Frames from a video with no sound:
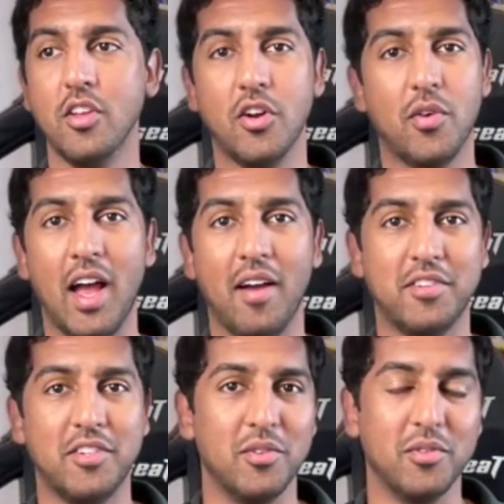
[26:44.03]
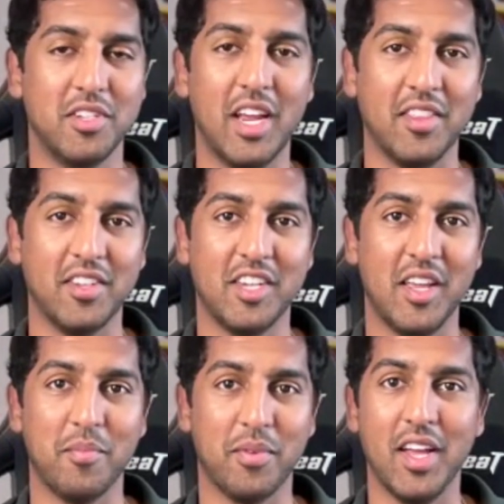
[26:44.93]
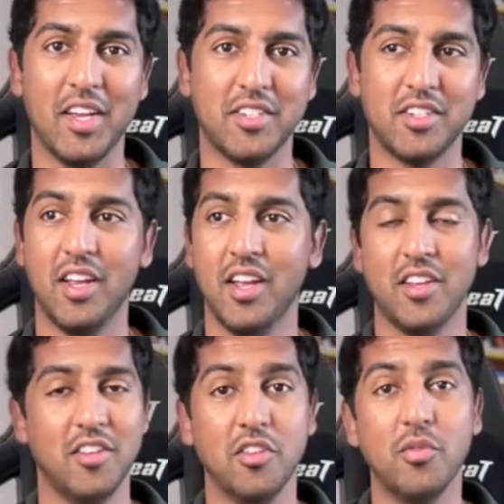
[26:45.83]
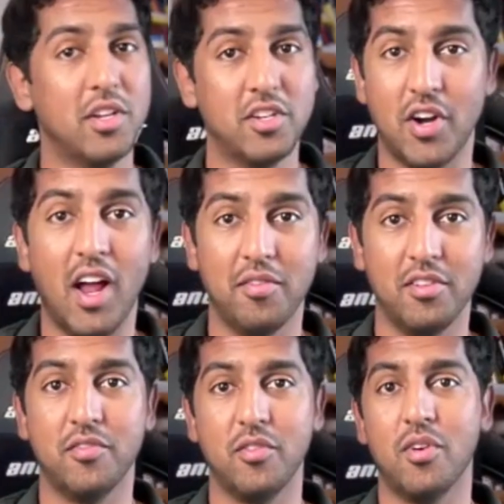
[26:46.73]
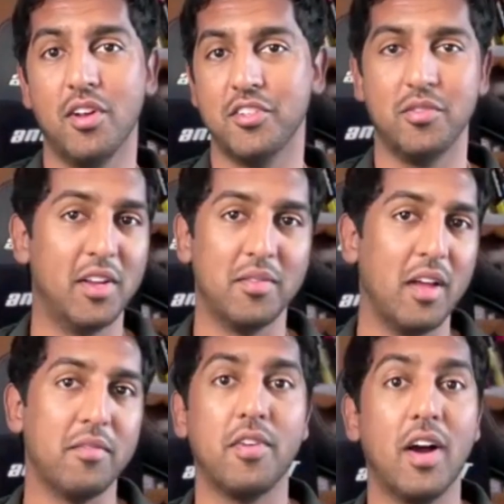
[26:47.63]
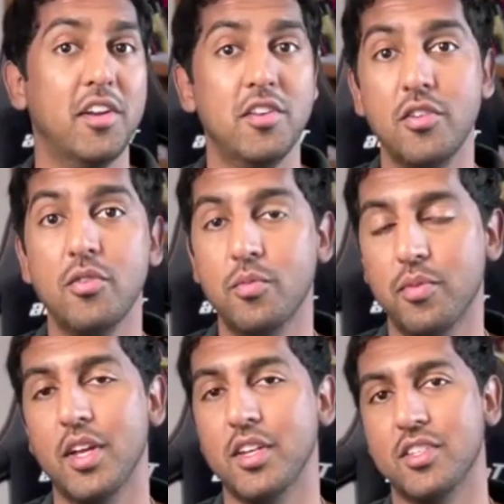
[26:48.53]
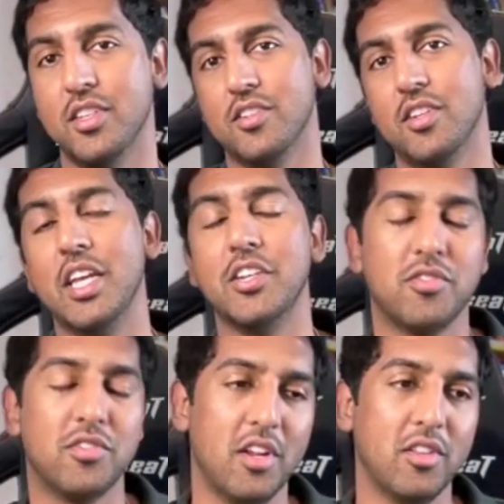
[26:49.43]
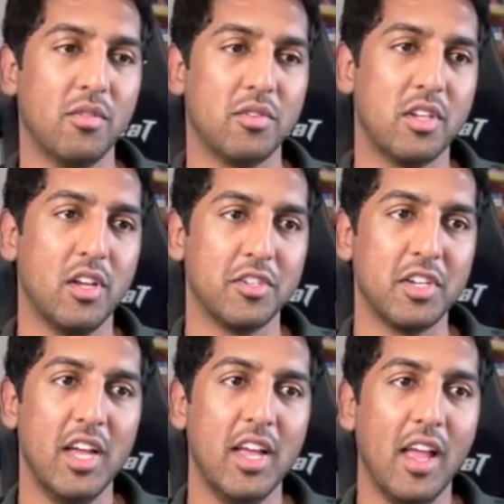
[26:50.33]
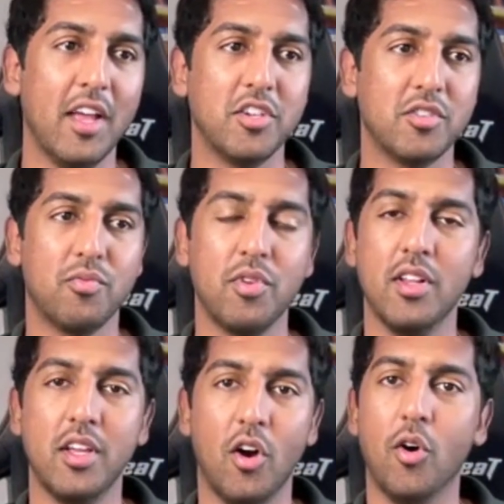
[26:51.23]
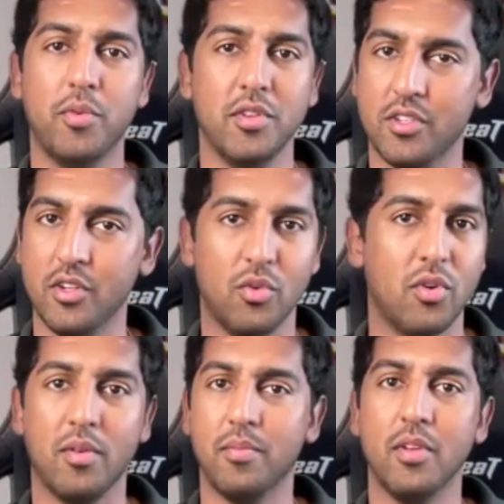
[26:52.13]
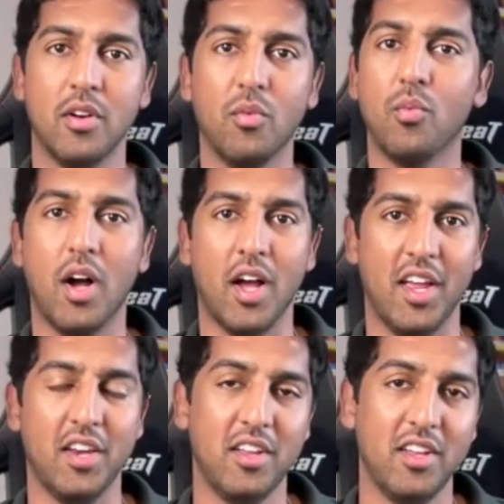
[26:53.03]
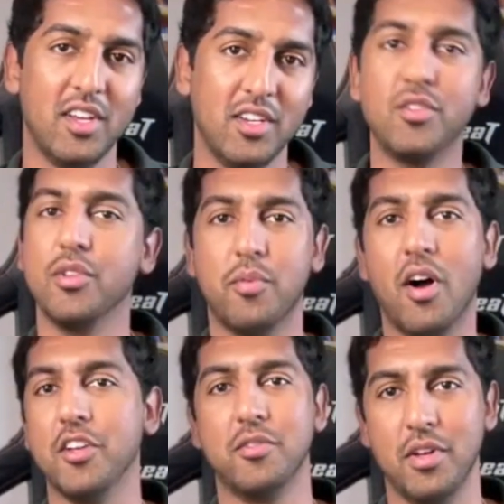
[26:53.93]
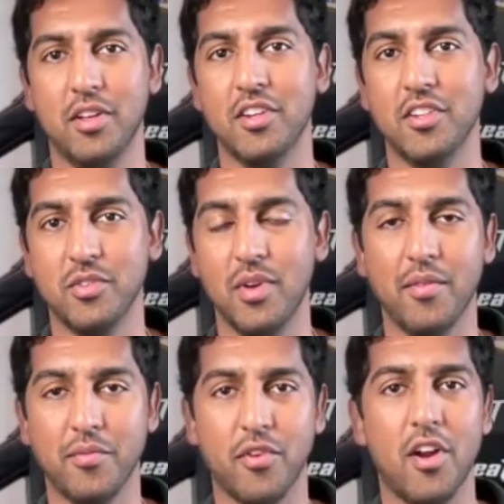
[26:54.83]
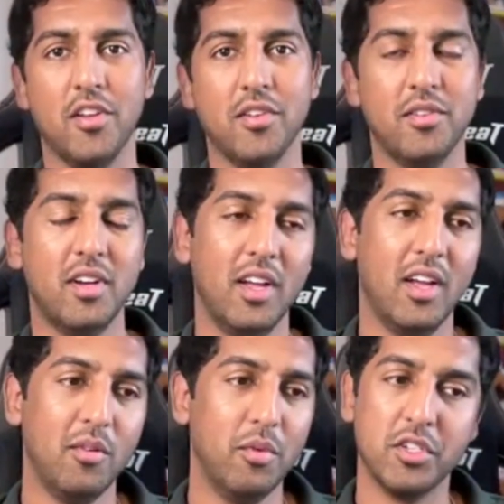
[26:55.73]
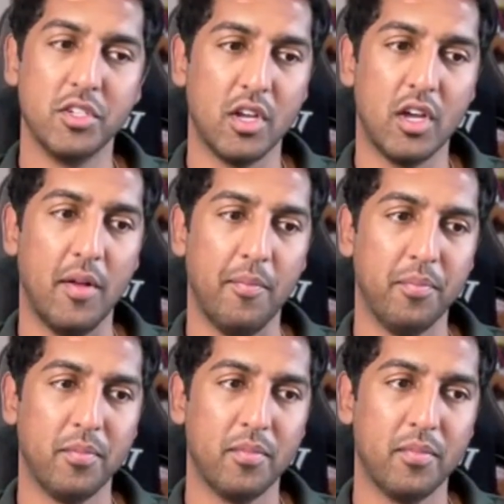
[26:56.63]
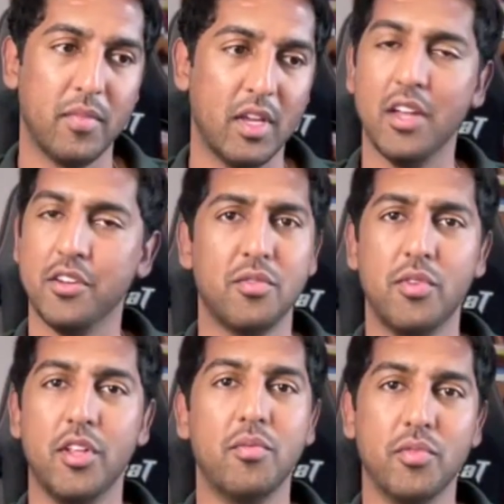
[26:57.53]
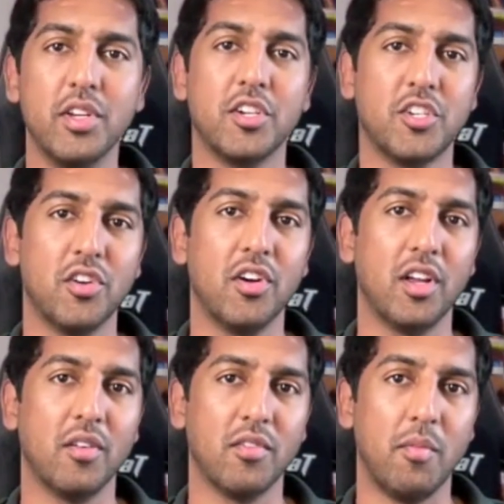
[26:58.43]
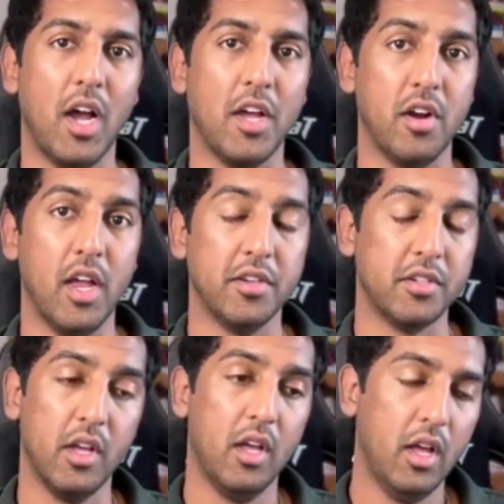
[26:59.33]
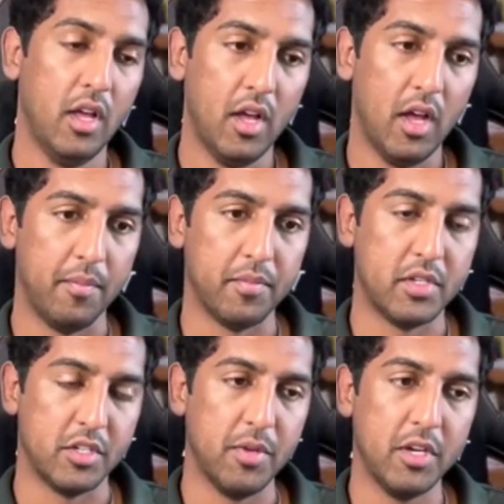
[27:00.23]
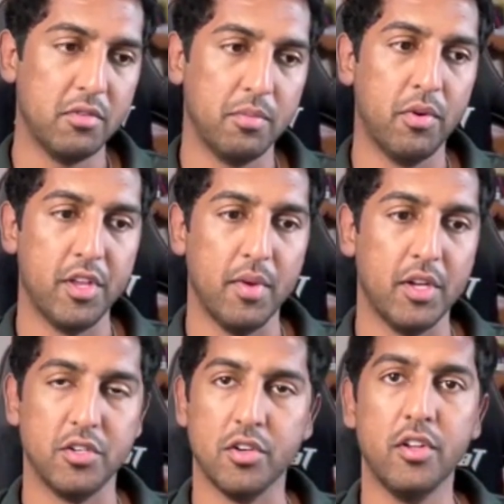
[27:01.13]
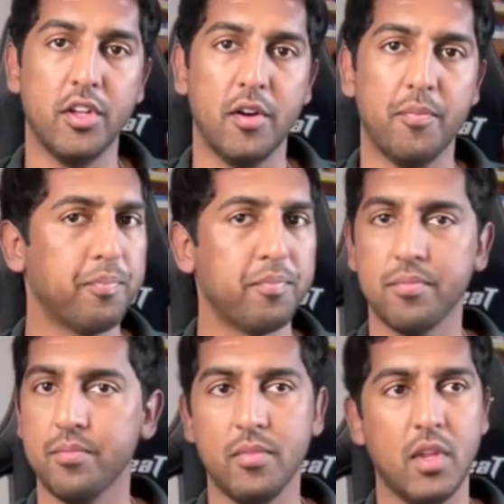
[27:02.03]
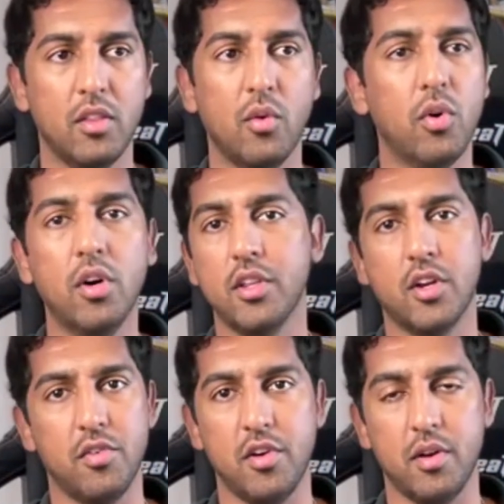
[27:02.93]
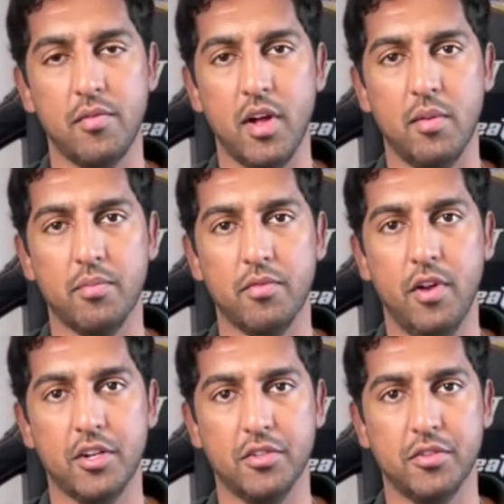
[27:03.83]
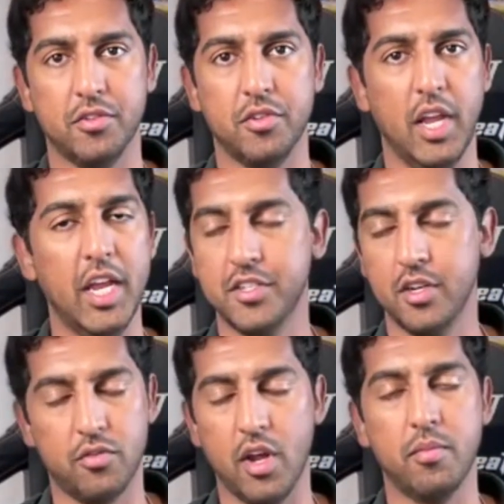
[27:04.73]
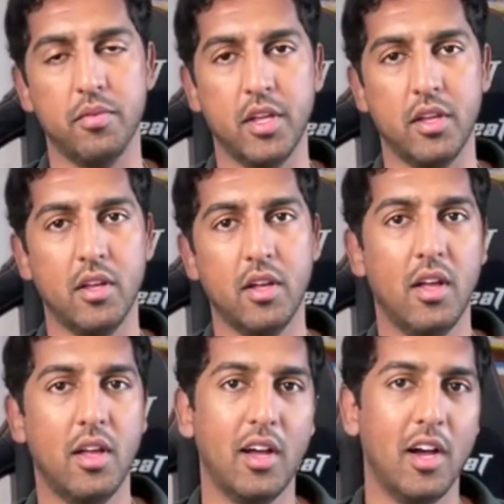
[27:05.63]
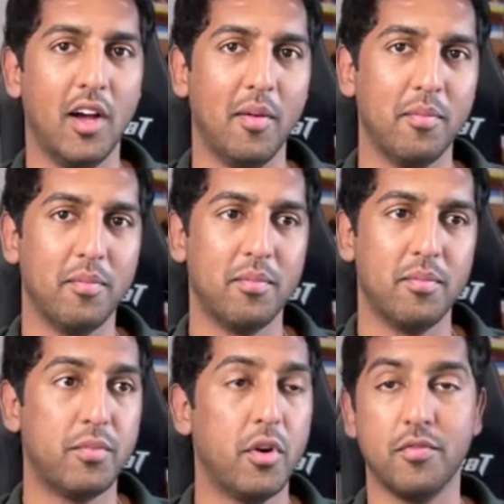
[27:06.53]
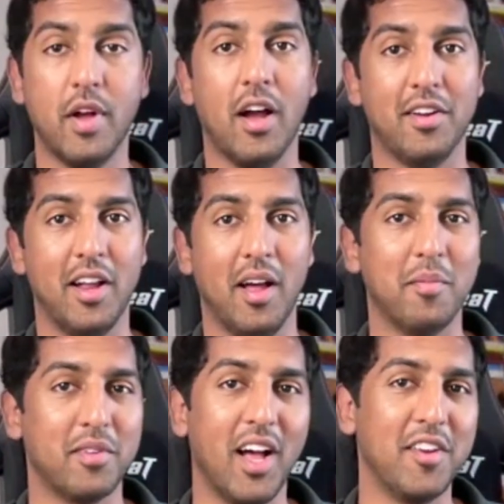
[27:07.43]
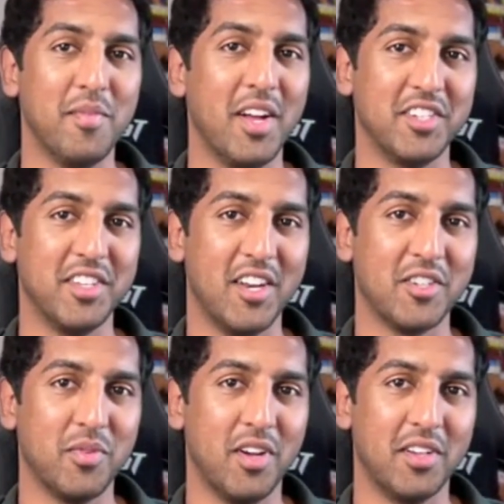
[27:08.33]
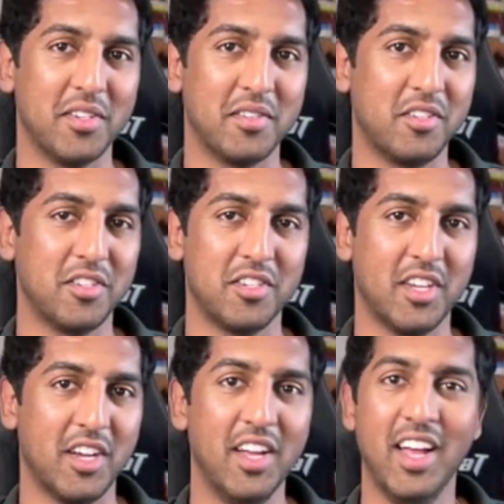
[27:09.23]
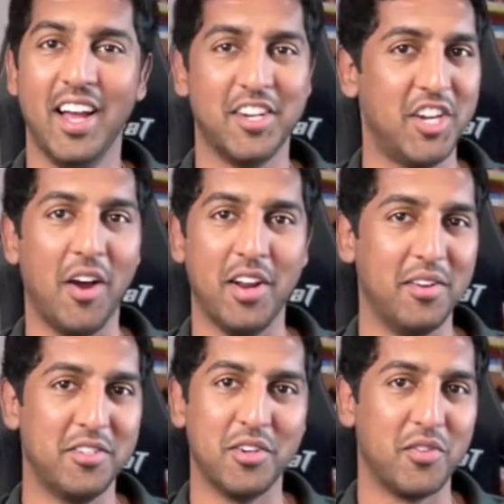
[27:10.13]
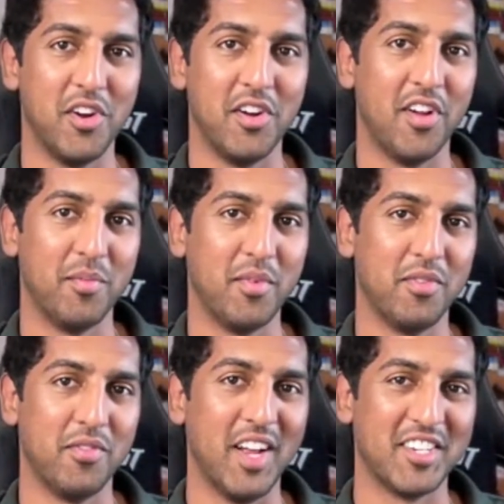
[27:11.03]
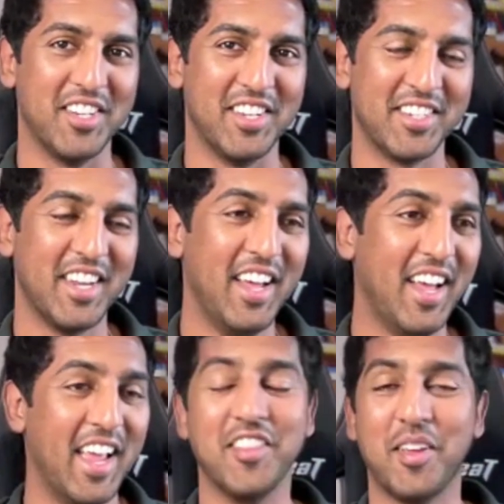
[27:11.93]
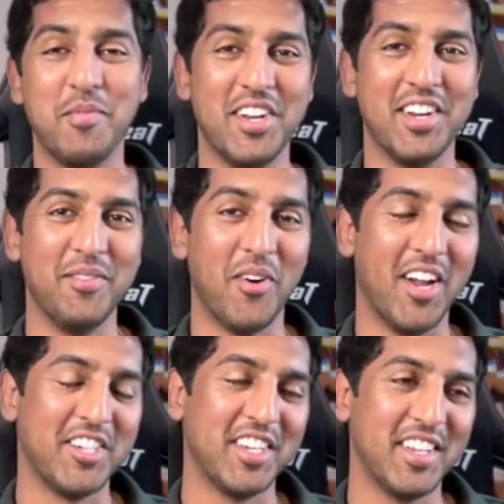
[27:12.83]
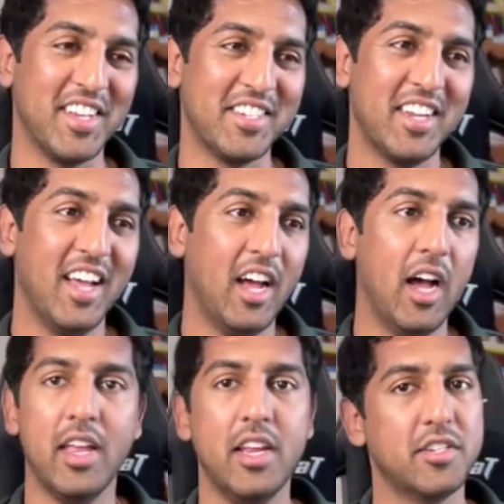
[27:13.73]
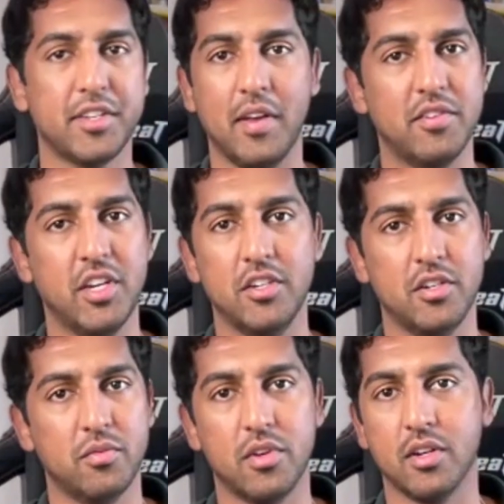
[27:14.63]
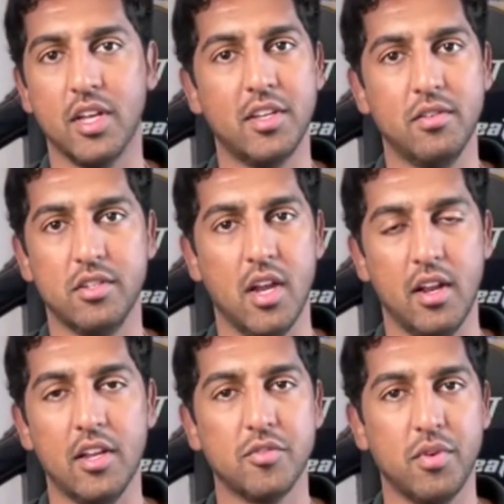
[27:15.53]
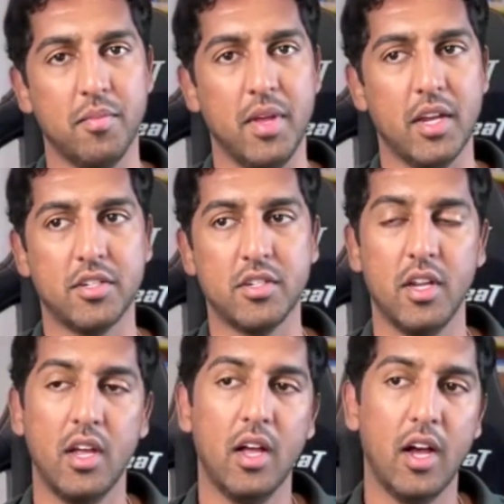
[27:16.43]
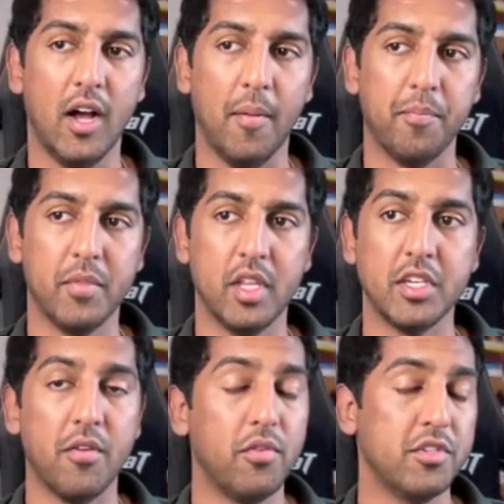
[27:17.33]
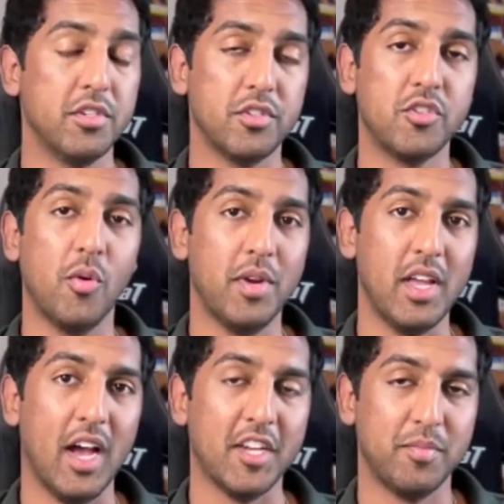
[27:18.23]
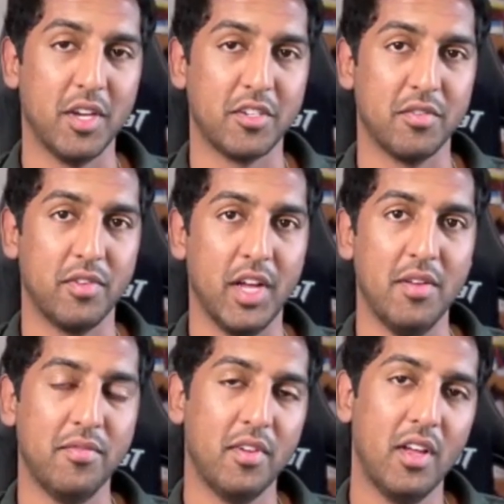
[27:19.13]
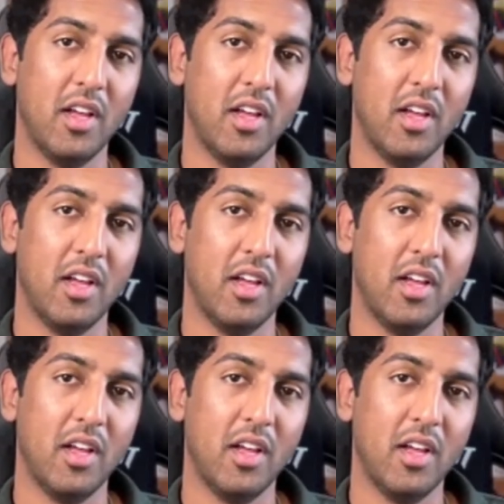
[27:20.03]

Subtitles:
You don't have to stay in the same place. You can travel if you want to, and find a new place that's interested in those skills. It just really opens the door, wide to the possibilities you have in front of you, which is again just a really reassuring reminder. And to speak point you mentioned earlier, the work that career development professionals do is incredibly um, profound. And I'm glad you mentioned that as well. Just a shout out to career development professionals in the community watching this. It is life changing work. Like you said, it is what makes the difference in so many aspects of life.